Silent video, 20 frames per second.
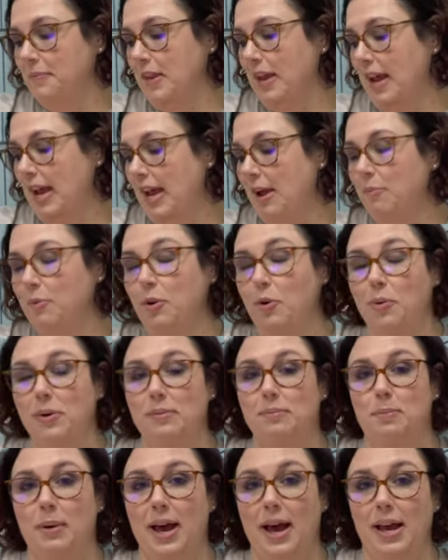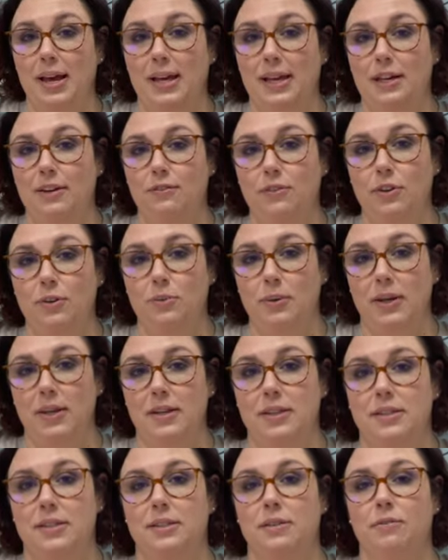I am going back in a few
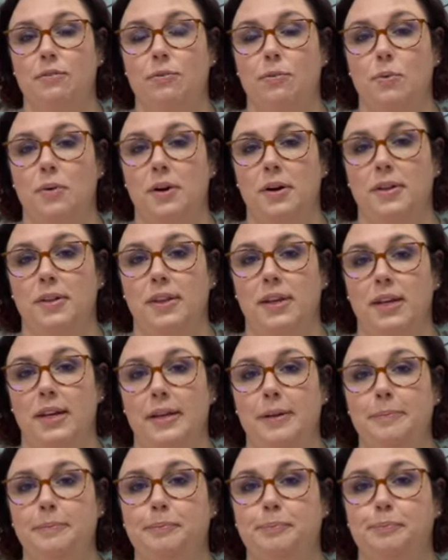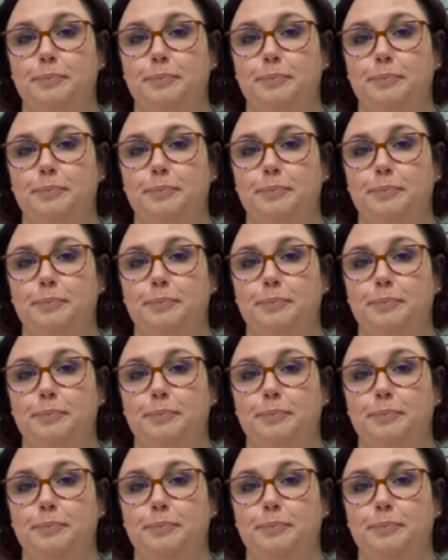weeks for the